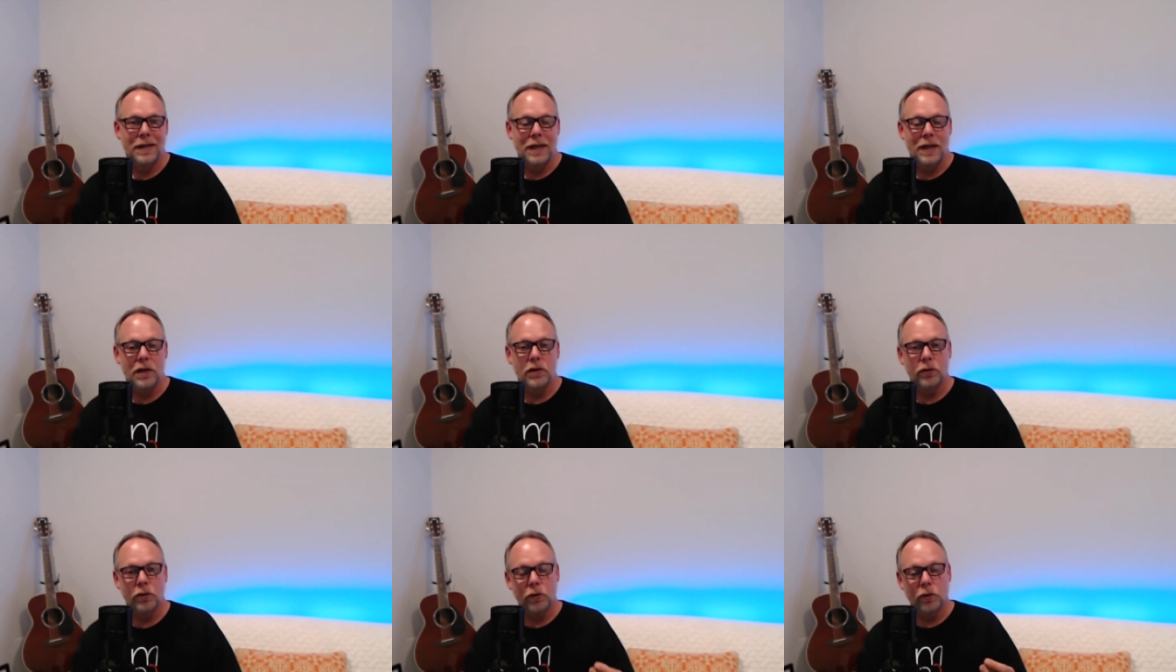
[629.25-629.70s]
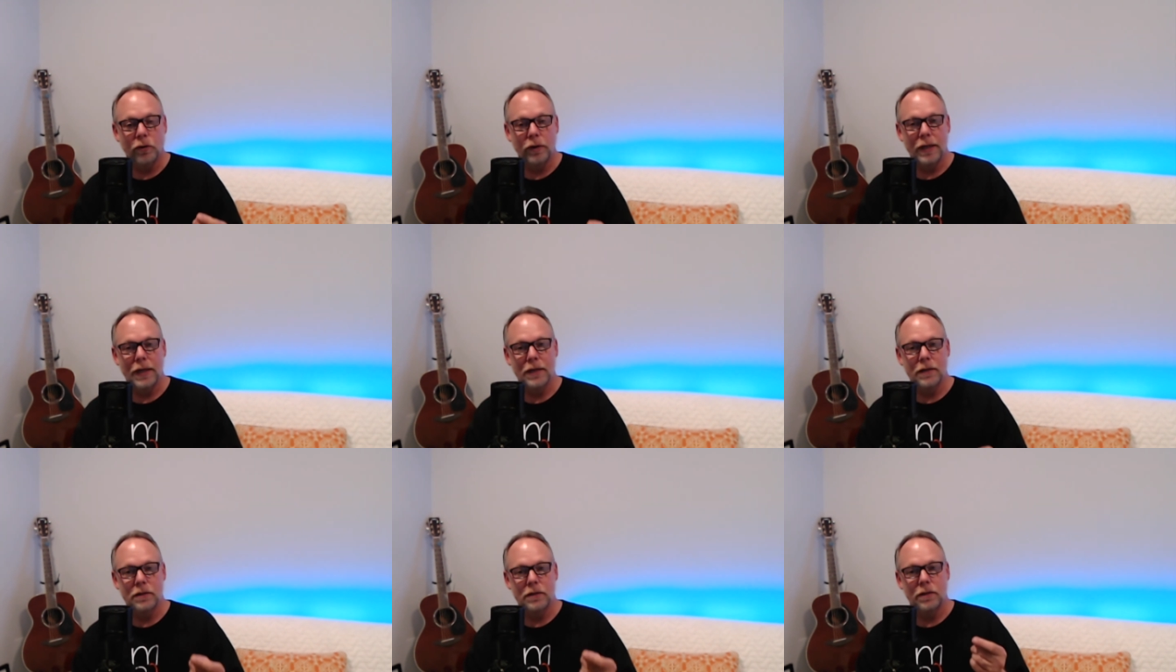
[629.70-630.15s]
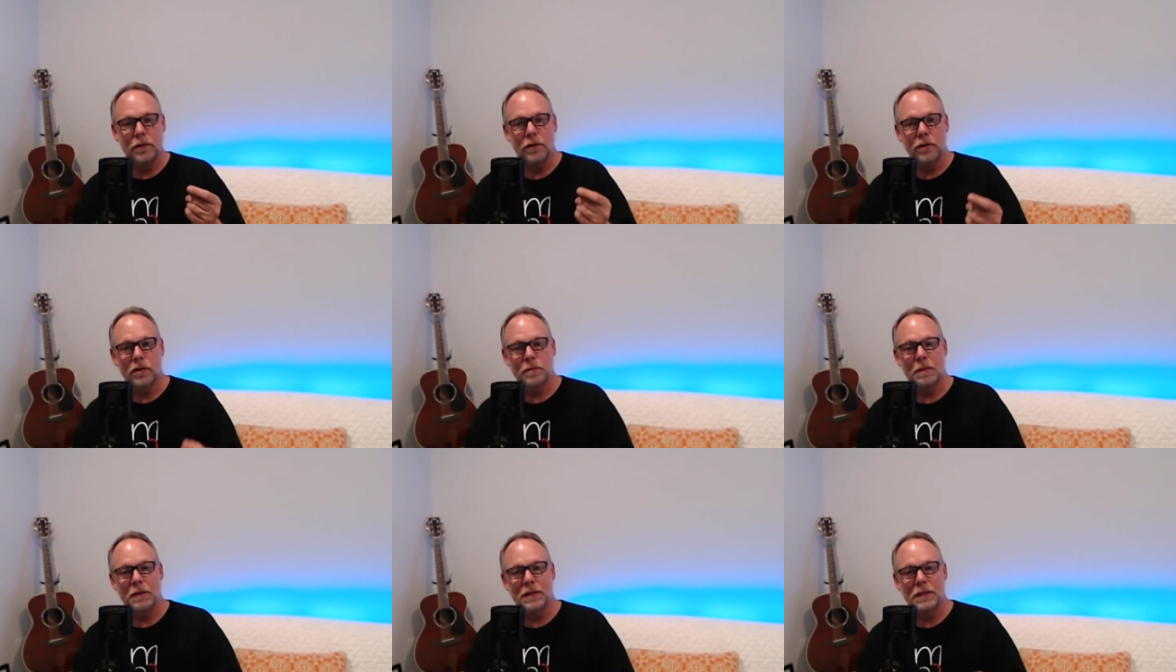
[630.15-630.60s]
integral into their
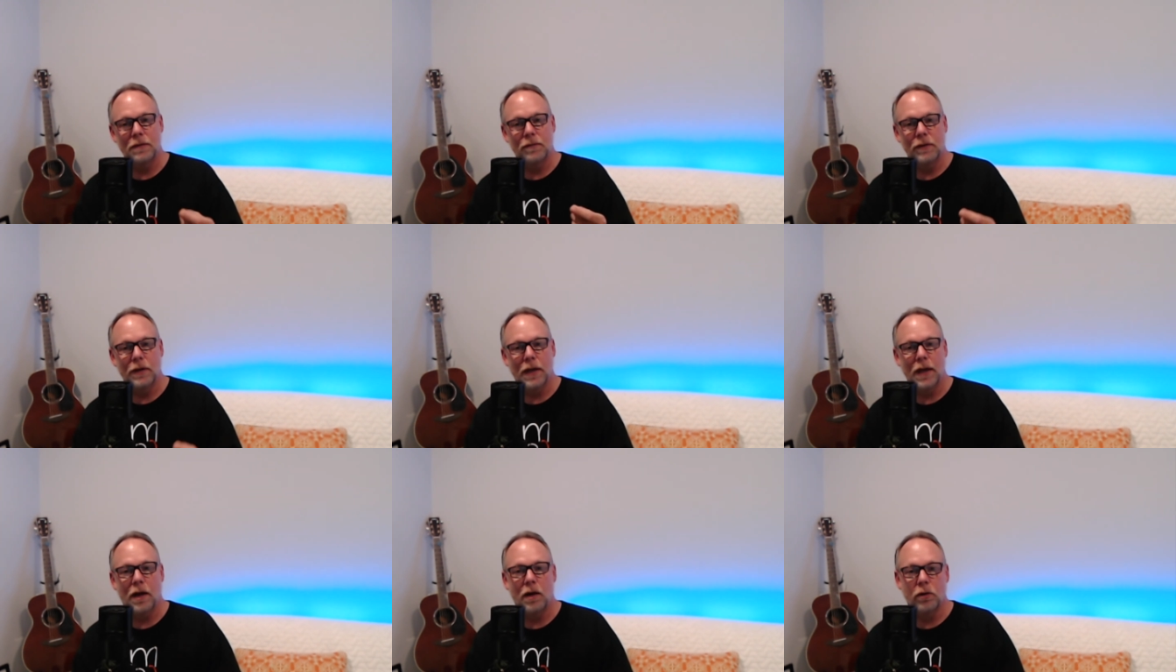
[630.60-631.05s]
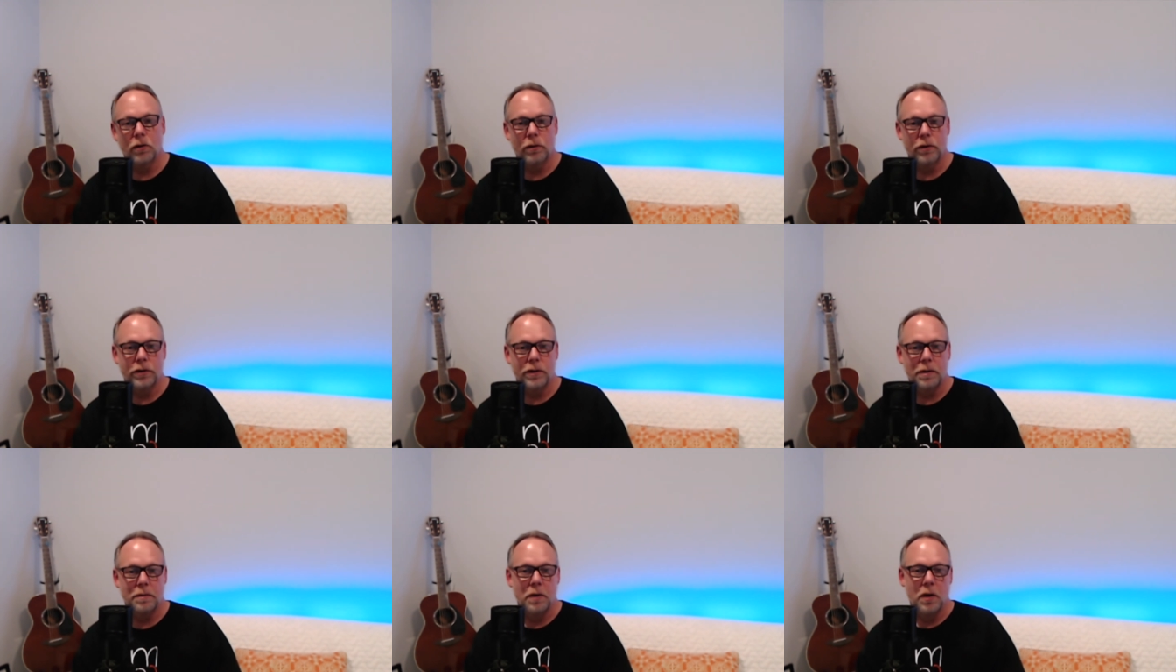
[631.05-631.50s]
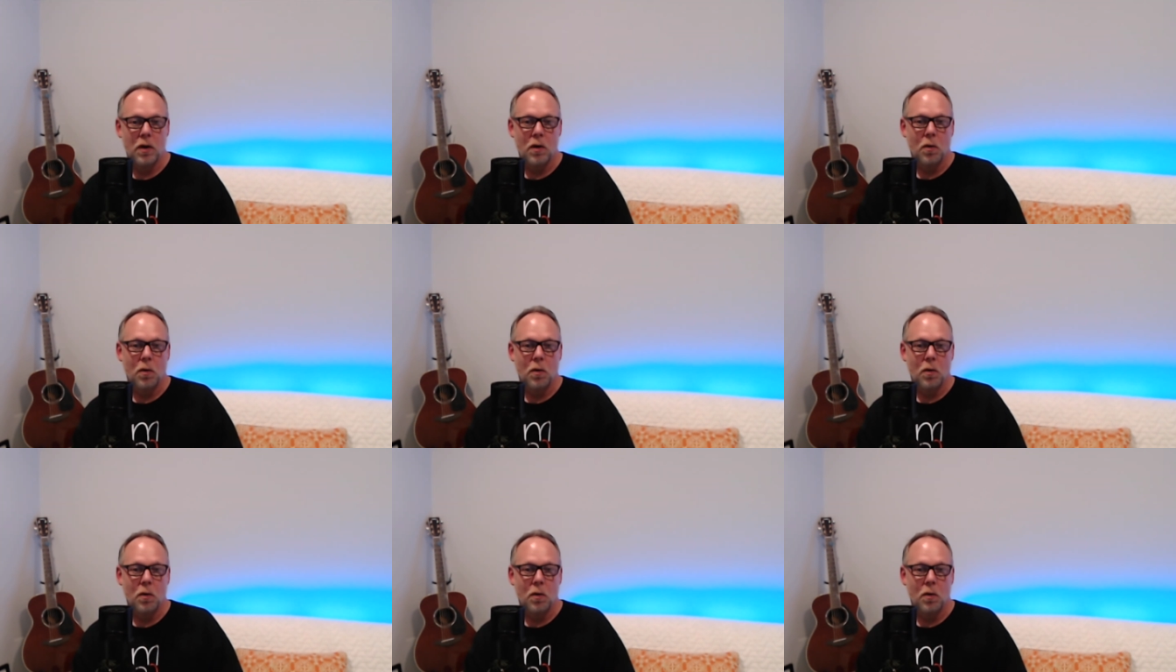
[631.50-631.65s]
specific algorithm.